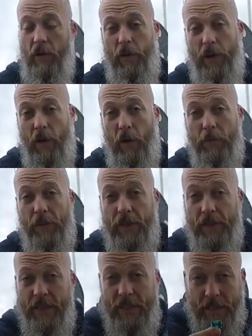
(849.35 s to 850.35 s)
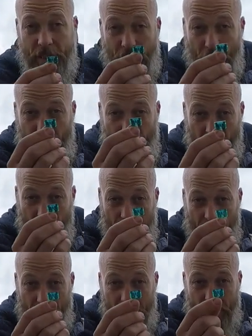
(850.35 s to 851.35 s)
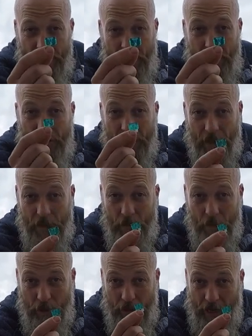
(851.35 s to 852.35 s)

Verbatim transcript: we hope that this little fucker doesn't burn